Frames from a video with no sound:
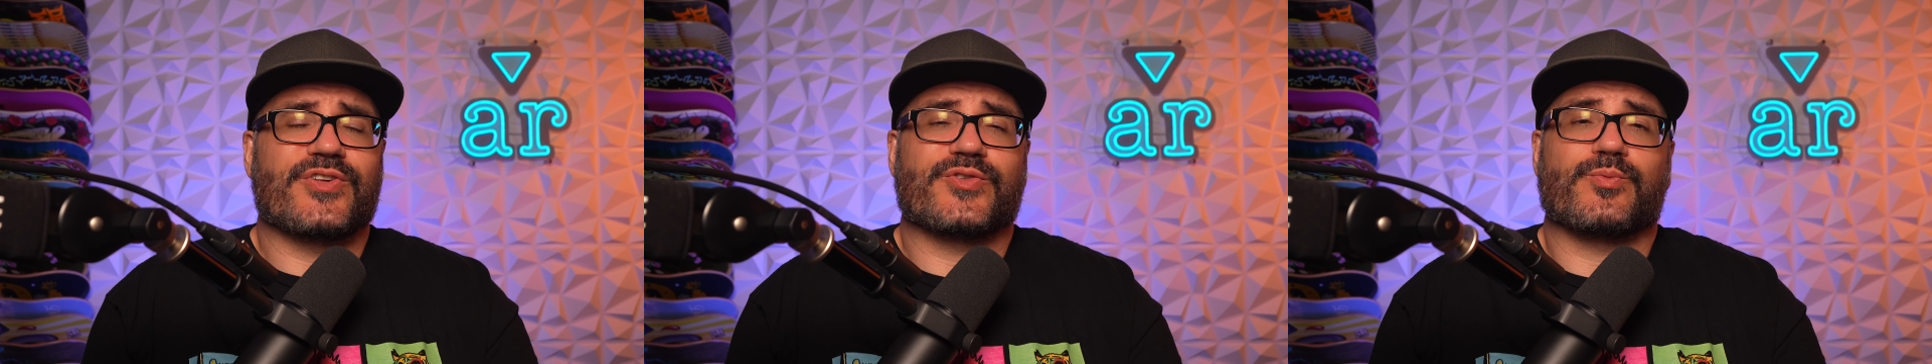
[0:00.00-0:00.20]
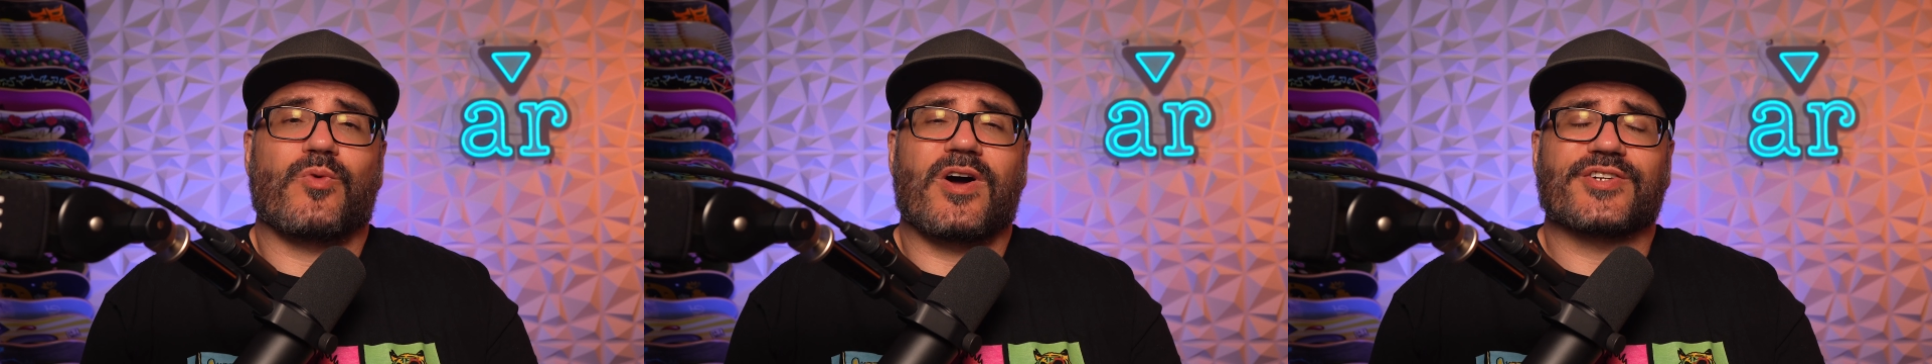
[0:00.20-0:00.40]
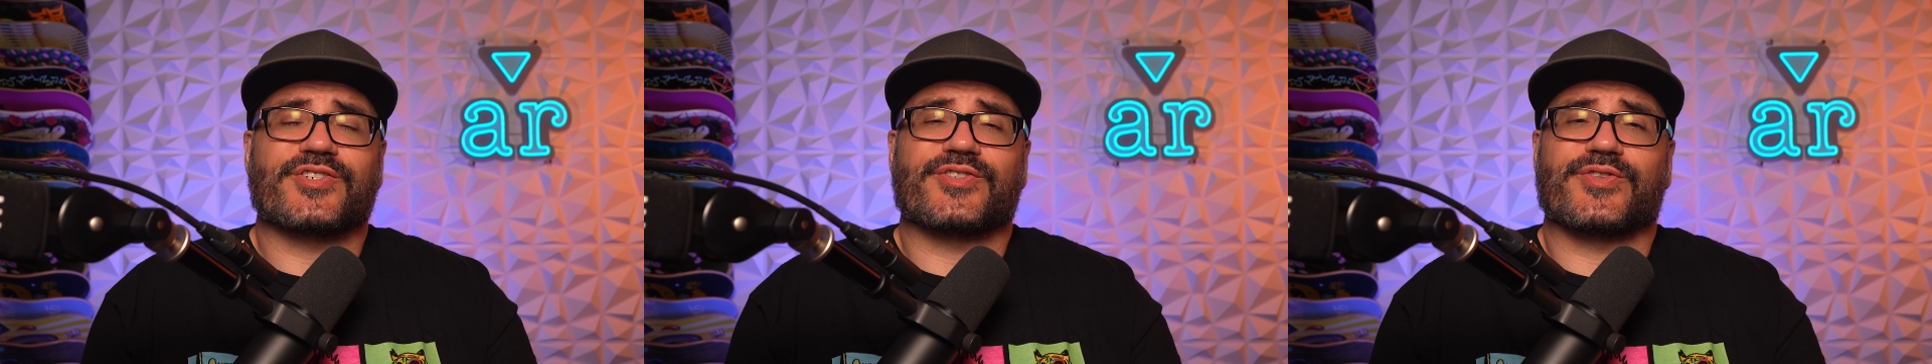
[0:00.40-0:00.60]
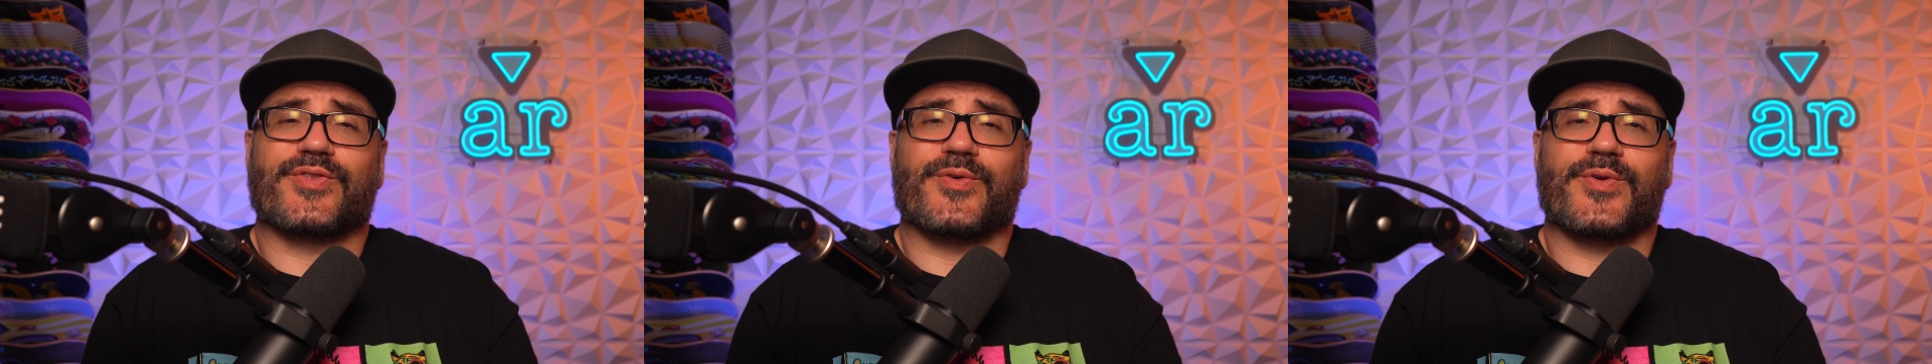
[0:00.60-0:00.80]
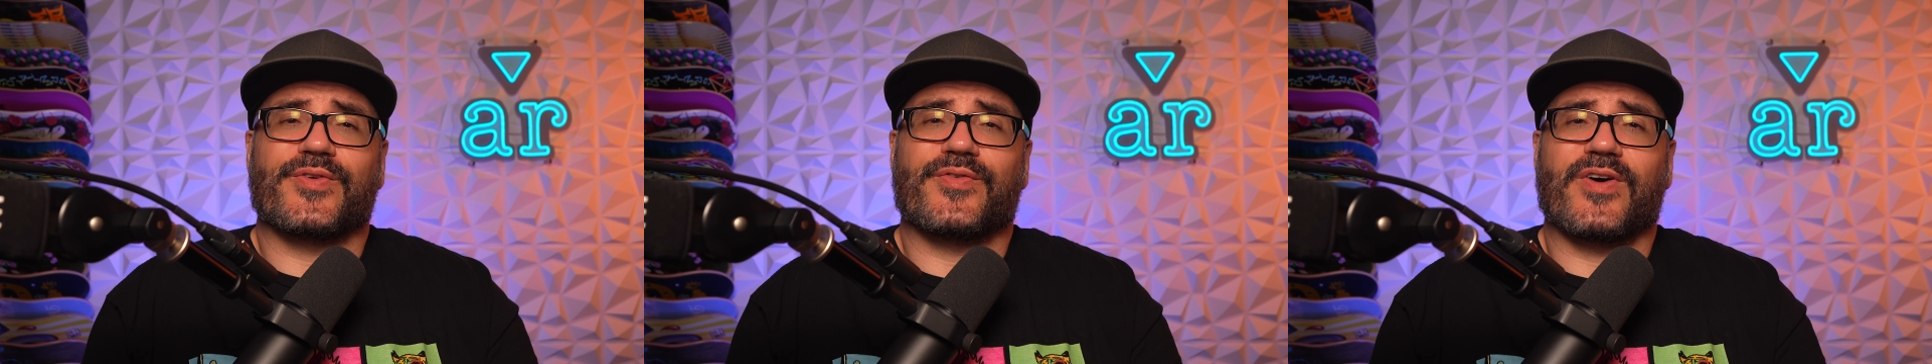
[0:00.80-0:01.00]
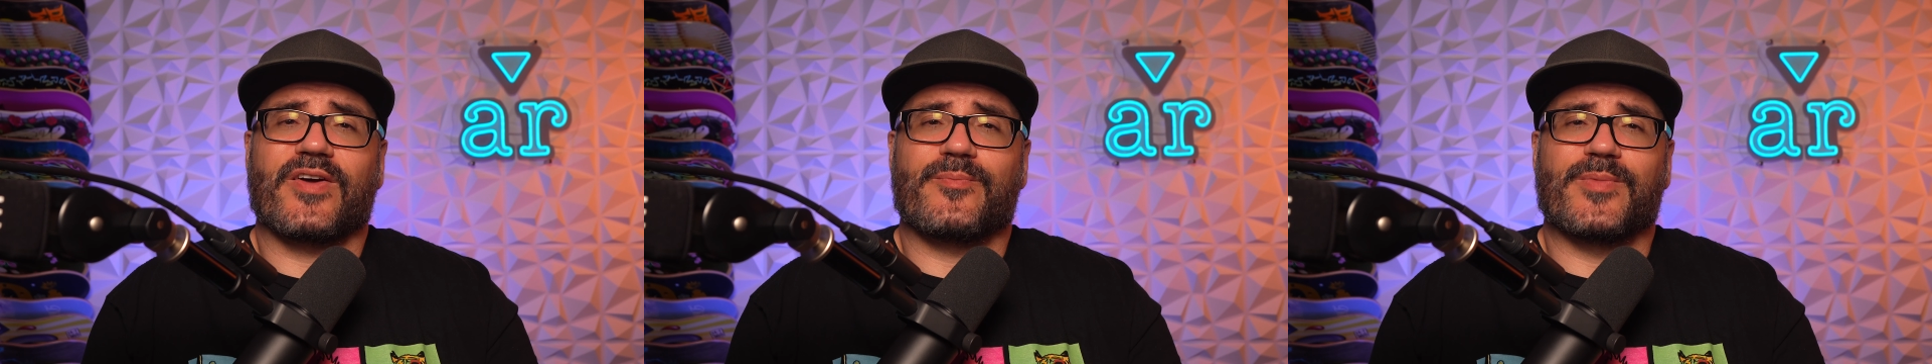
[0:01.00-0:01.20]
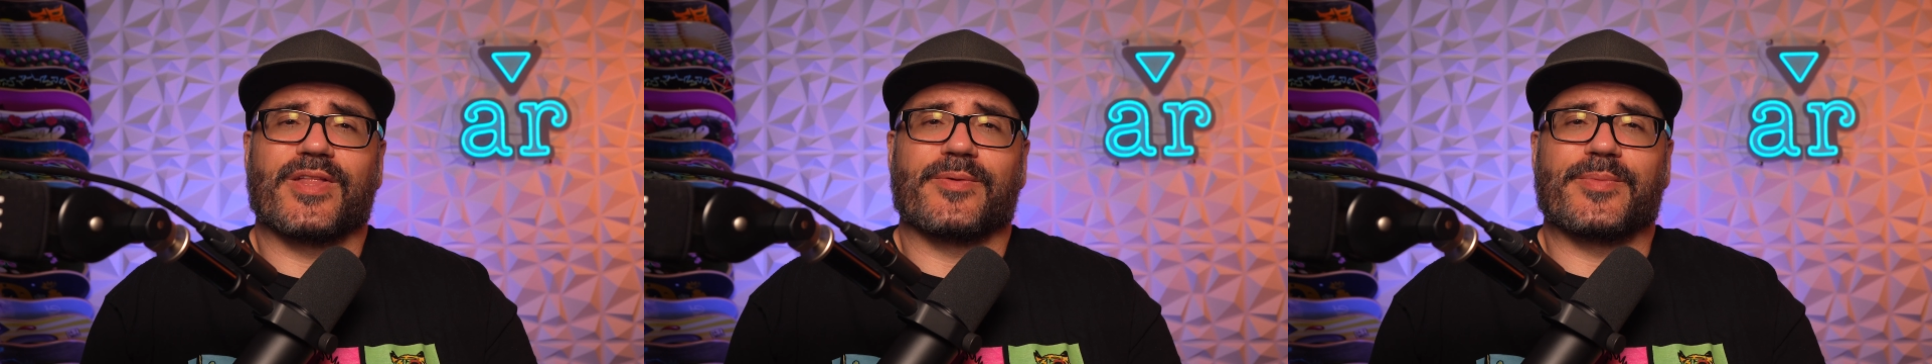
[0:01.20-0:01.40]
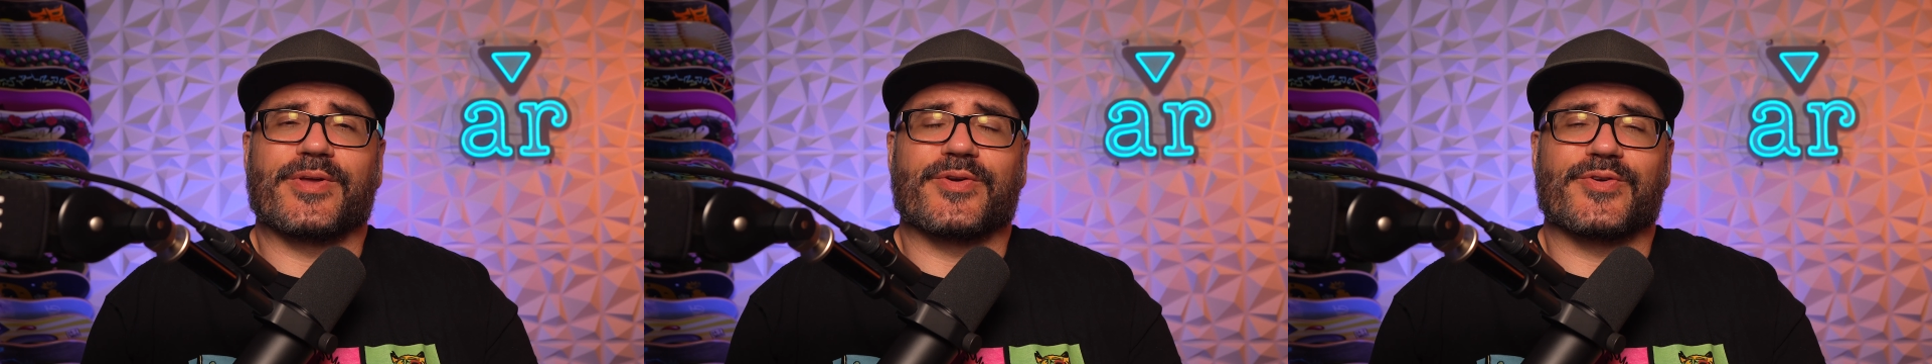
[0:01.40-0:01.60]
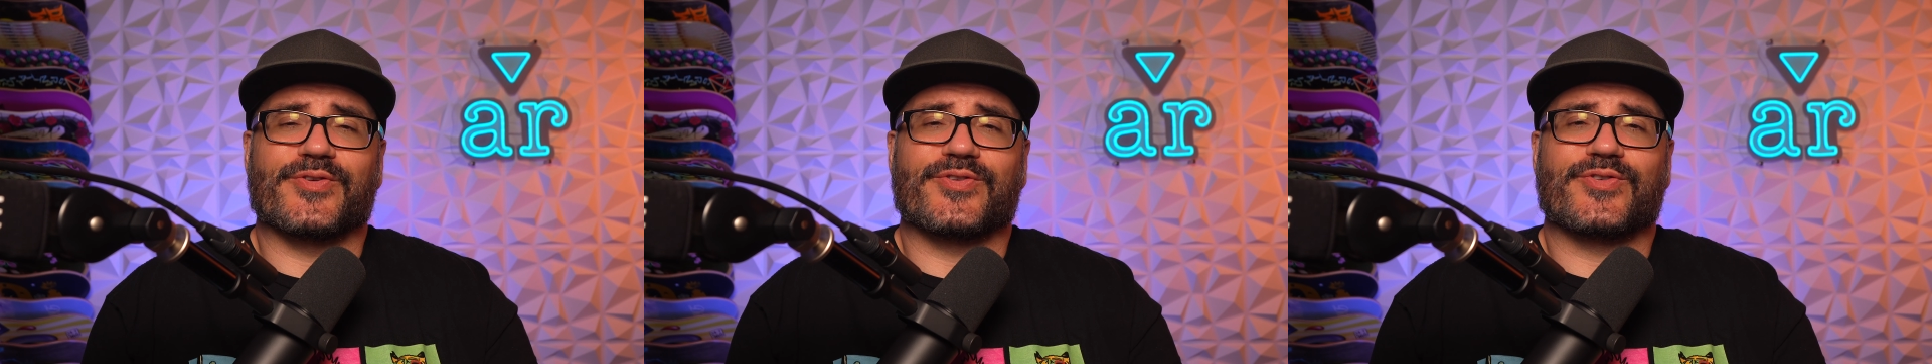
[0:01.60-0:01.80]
This watch is 35mm,